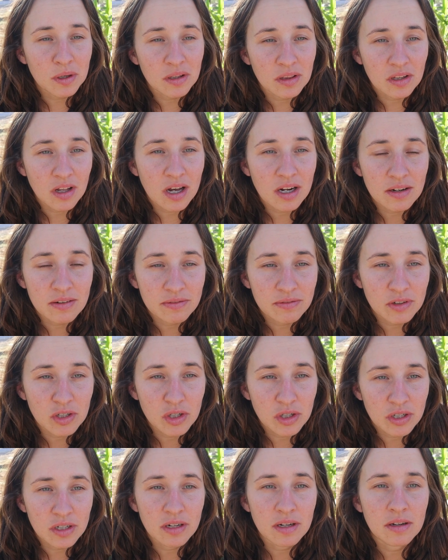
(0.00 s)
were a lot
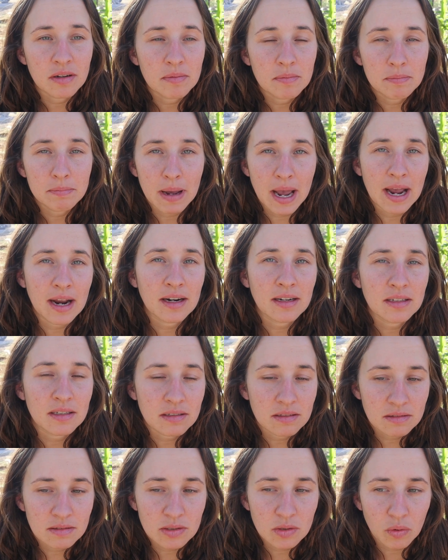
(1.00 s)
of good bagged
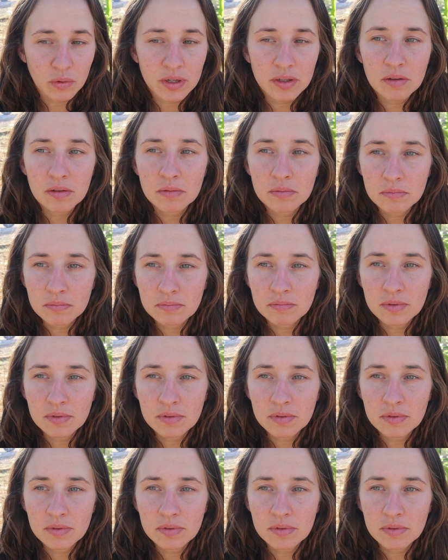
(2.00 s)
soil